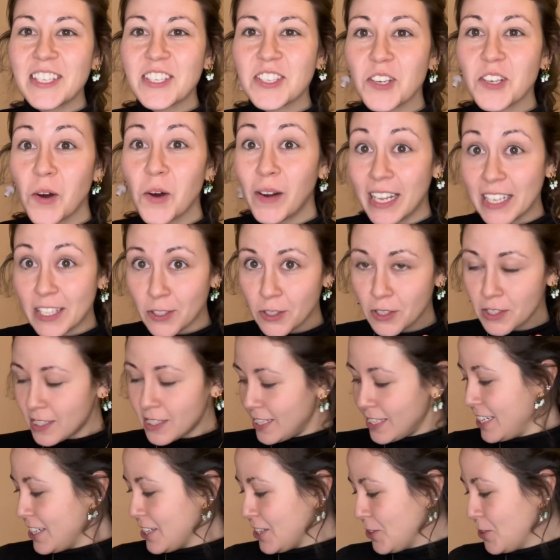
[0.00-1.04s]
so let's
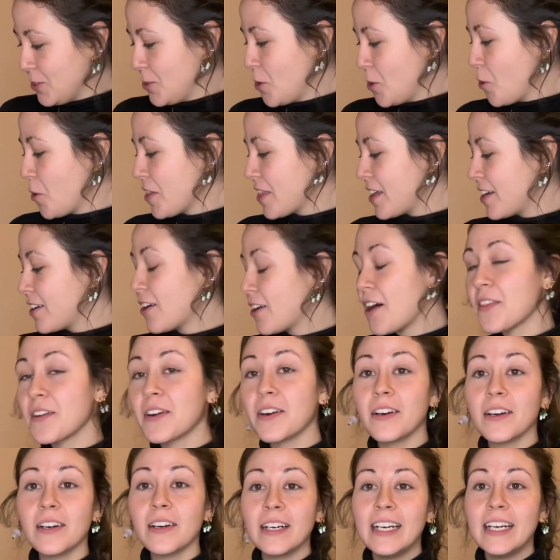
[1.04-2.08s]
continue with
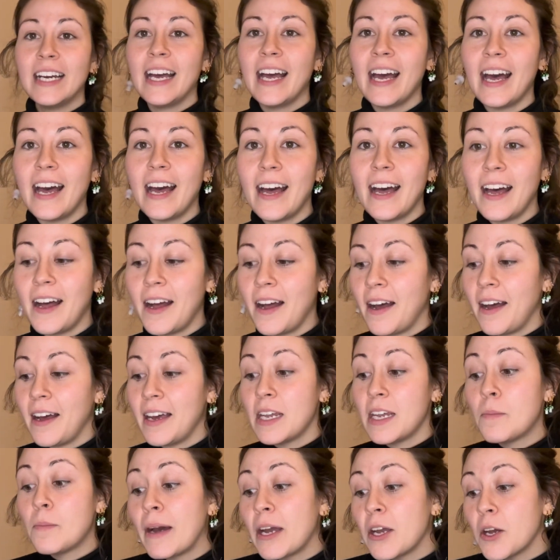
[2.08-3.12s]
another,
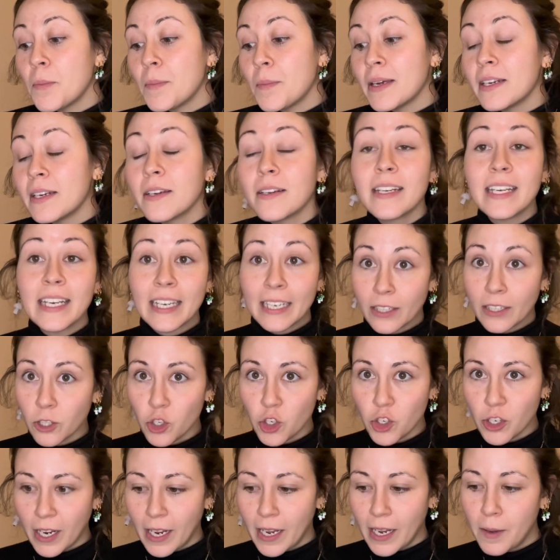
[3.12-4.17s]
in my opinion, hidden
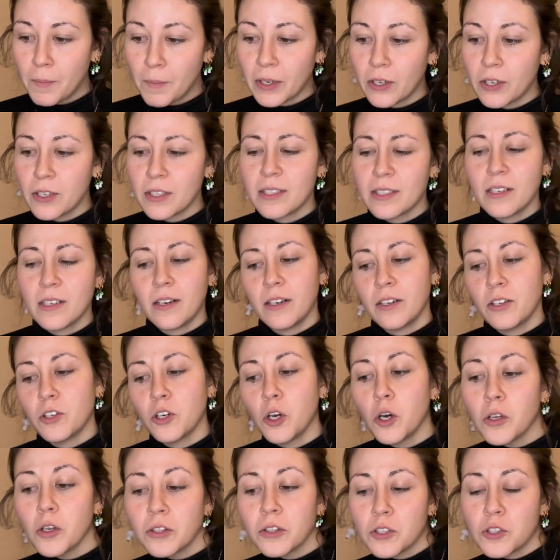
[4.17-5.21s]
gem, because there are
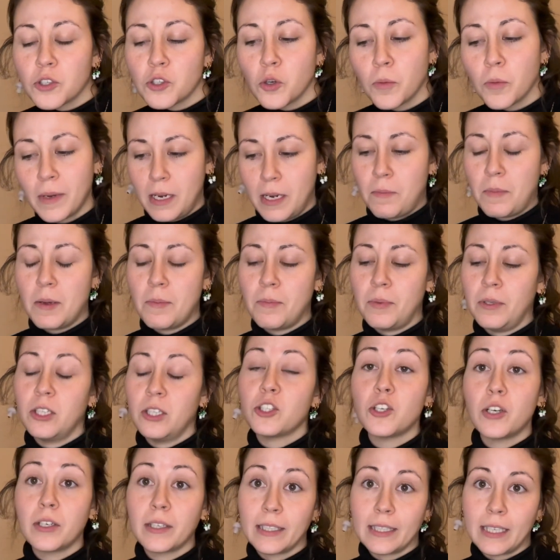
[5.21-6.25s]
not so many people
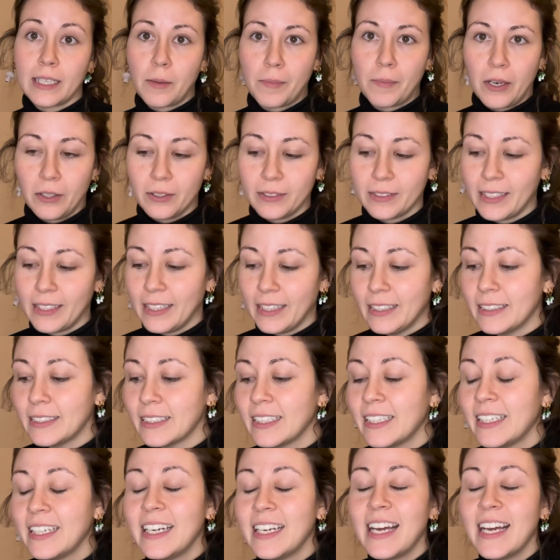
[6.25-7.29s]
talking about that.
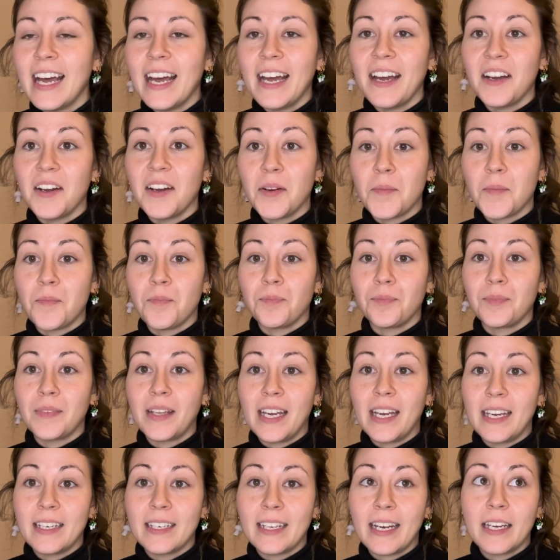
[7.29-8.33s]

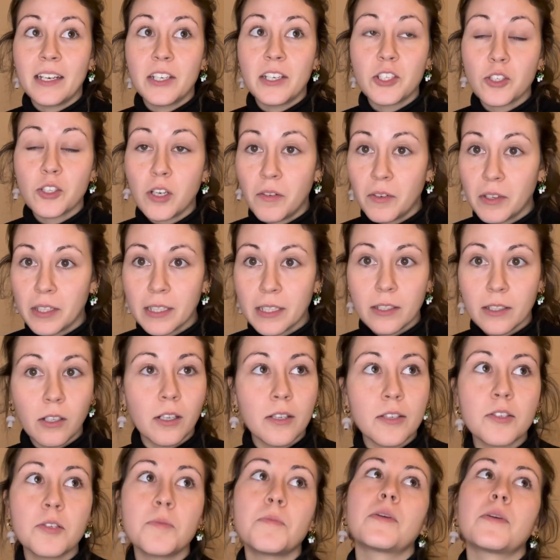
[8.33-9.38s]
And I discovered it
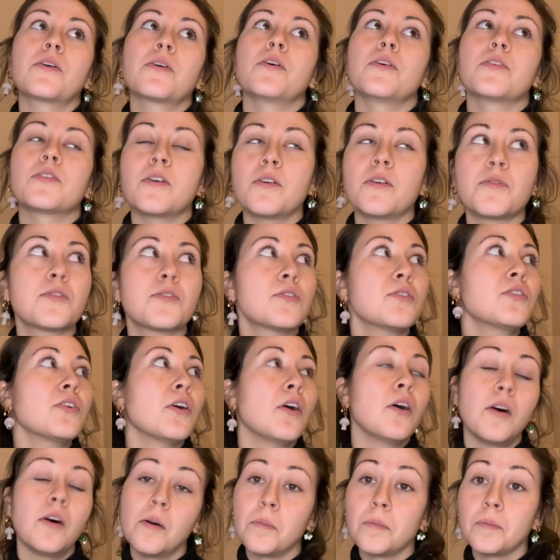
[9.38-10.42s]
also because of
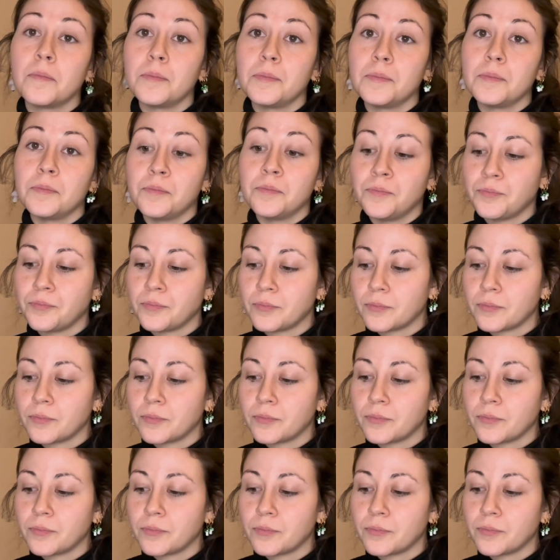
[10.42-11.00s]
some